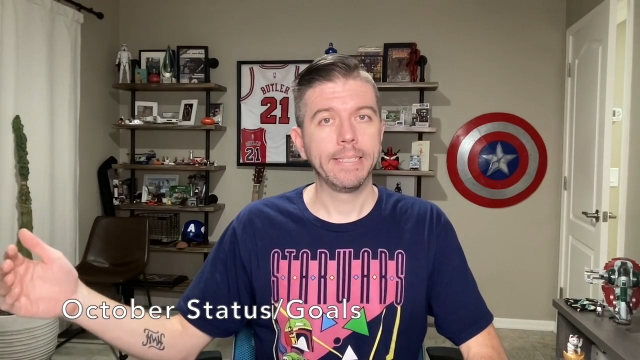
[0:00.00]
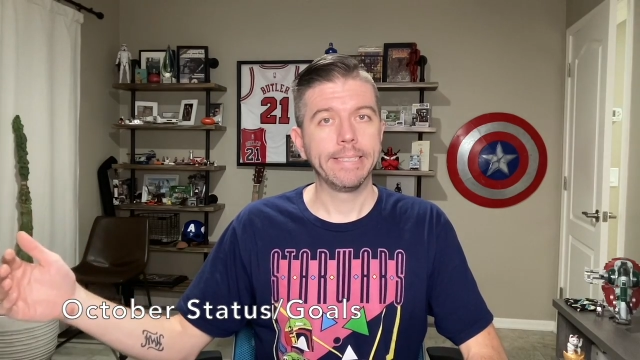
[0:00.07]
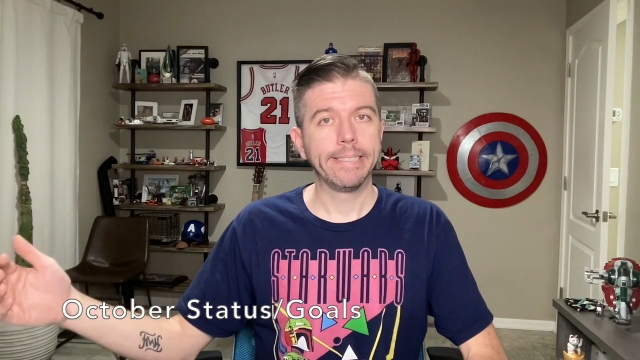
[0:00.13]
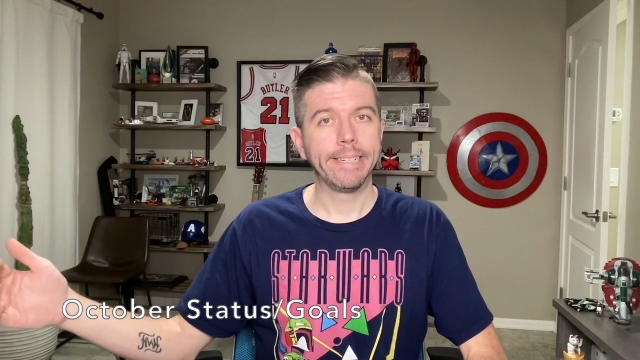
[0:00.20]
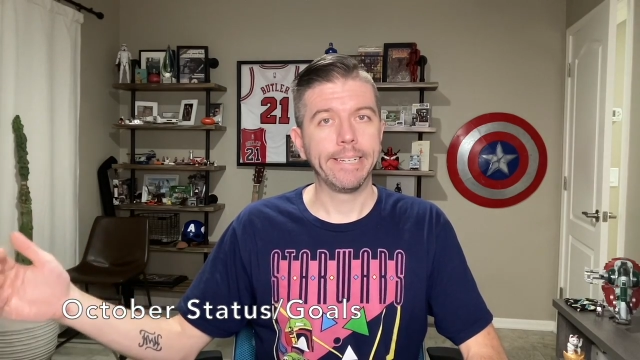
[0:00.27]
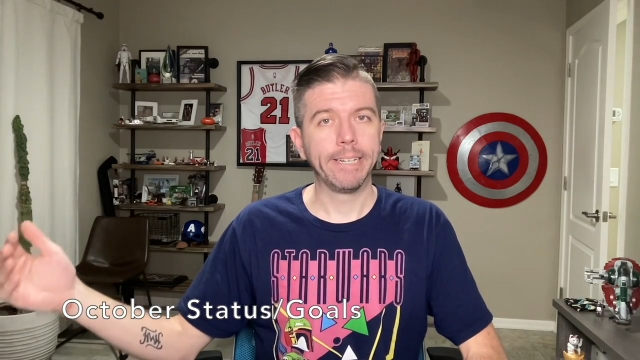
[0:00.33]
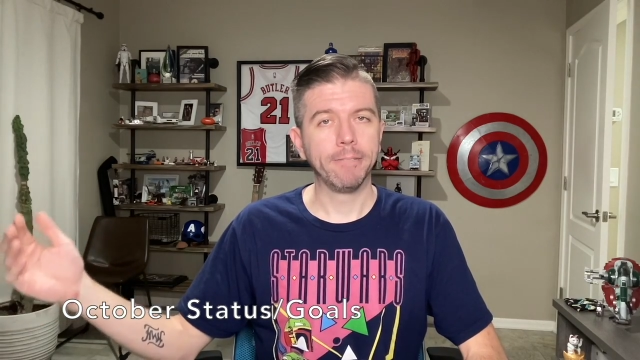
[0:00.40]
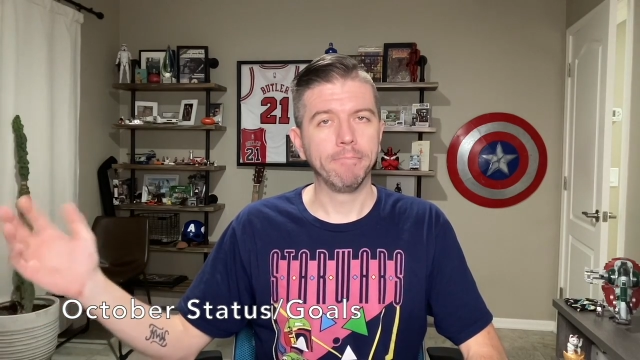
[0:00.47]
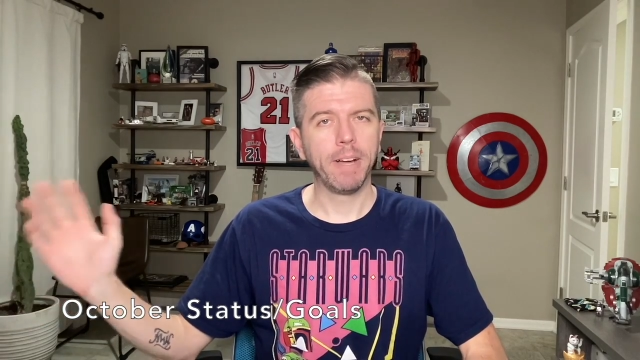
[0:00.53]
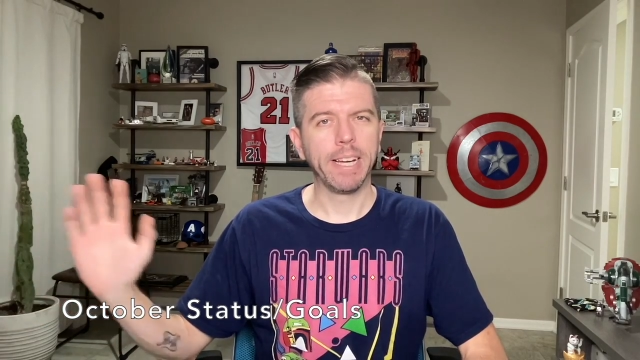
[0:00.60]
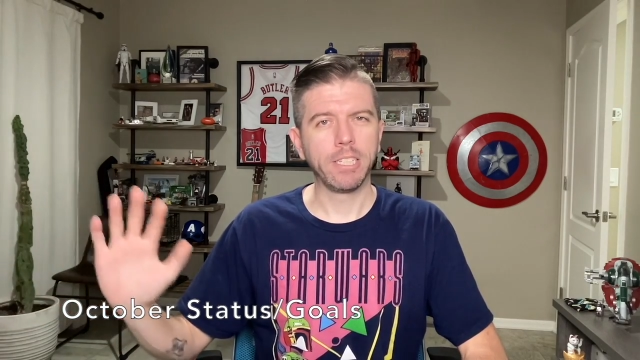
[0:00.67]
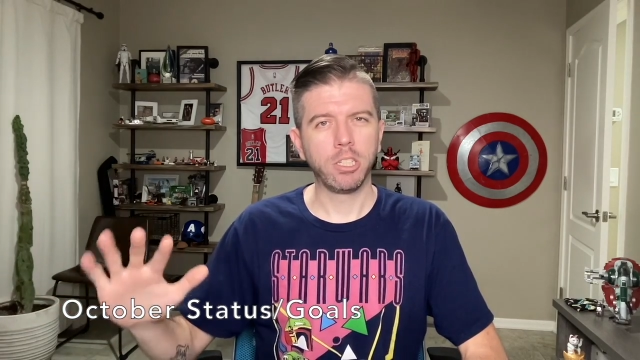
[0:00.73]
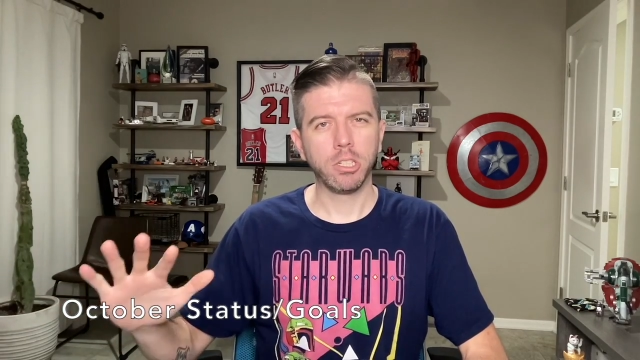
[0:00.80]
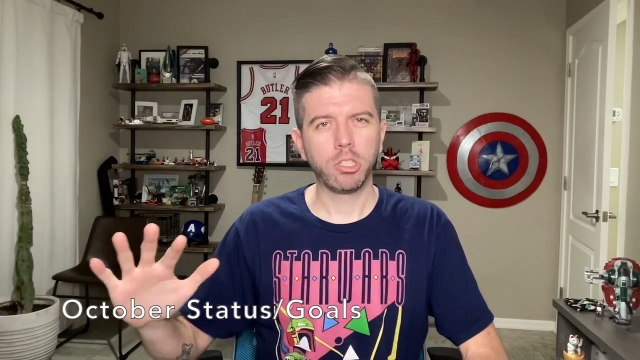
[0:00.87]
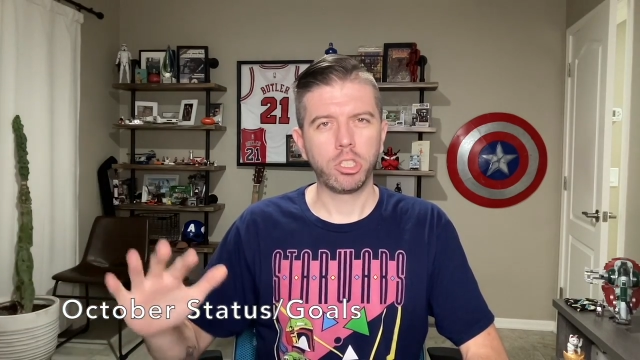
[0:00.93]
I
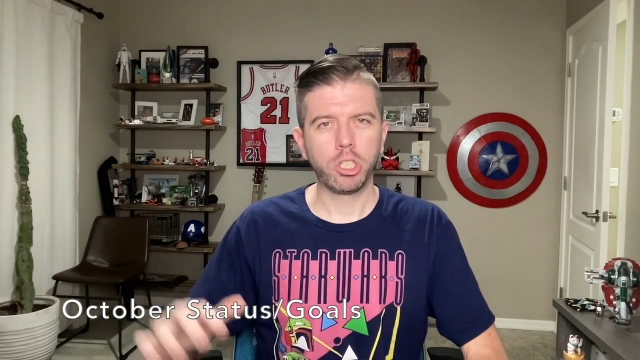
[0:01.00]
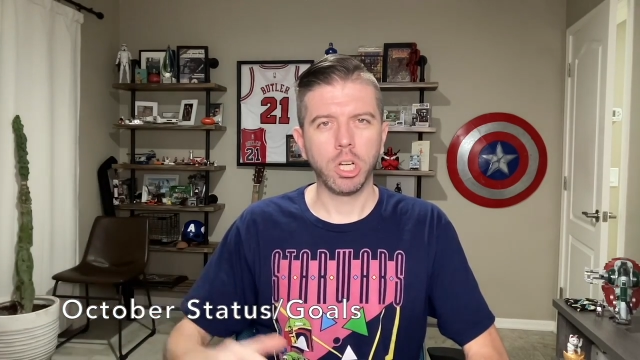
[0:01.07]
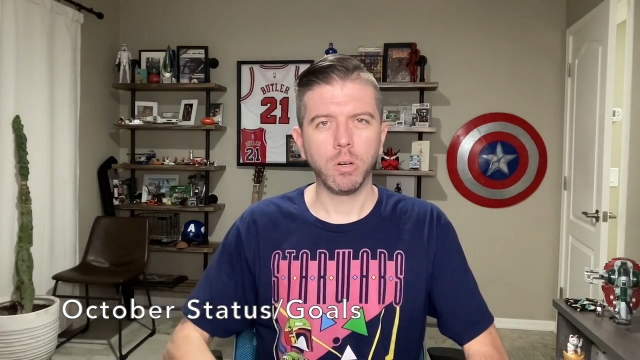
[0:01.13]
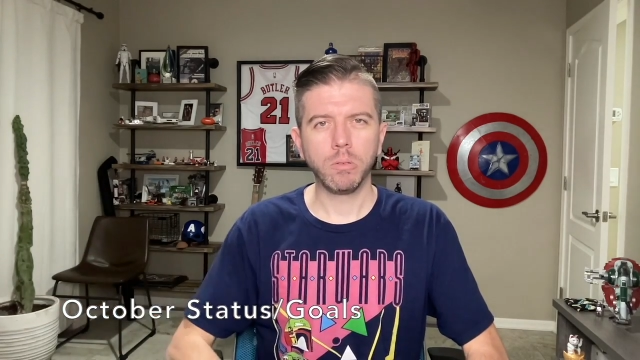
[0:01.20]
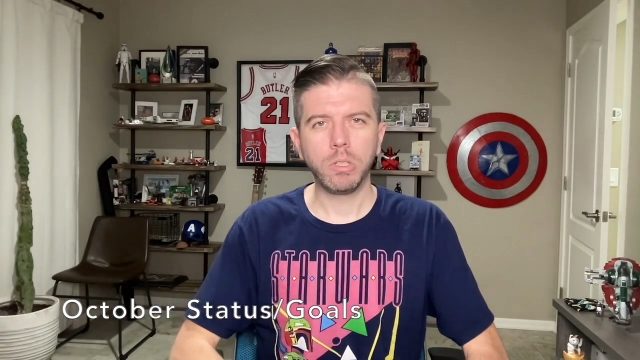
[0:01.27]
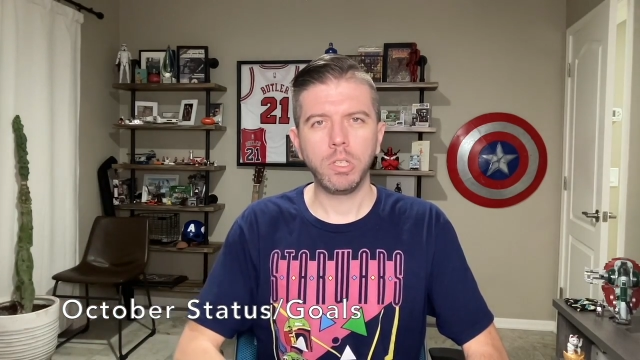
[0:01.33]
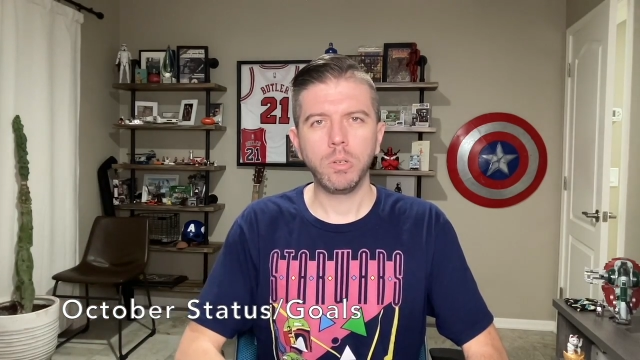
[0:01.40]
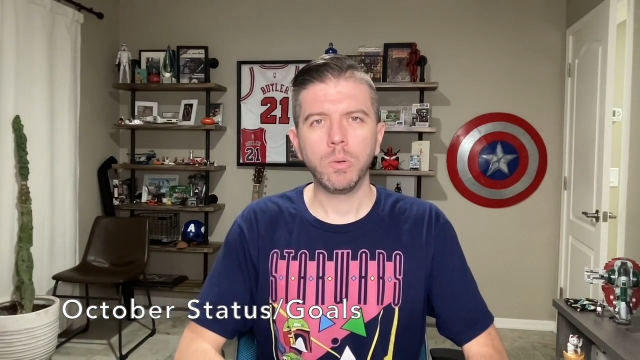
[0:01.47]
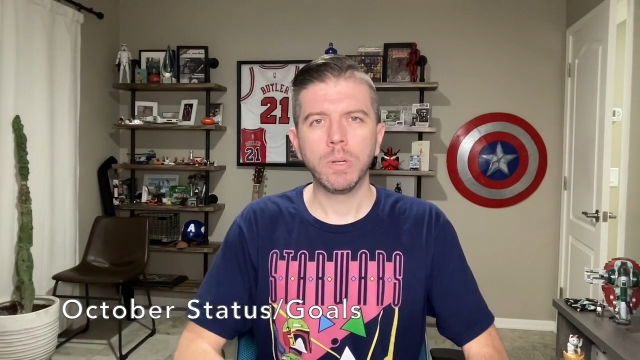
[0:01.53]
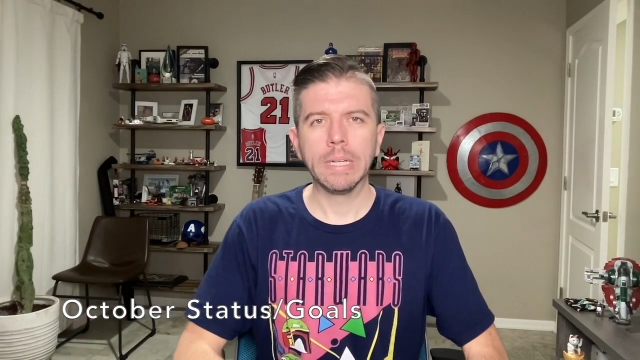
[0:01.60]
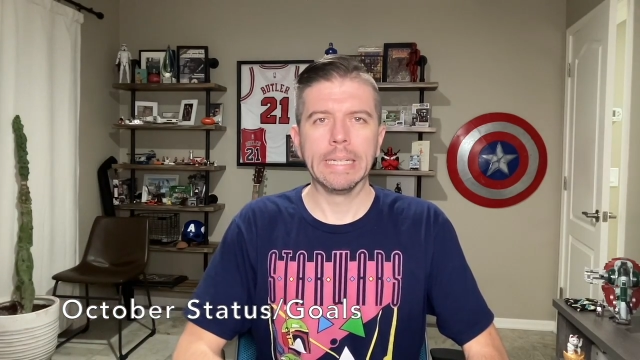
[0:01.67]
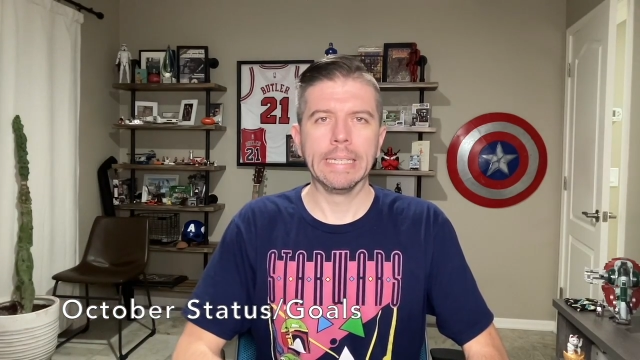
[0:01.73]
just showed you.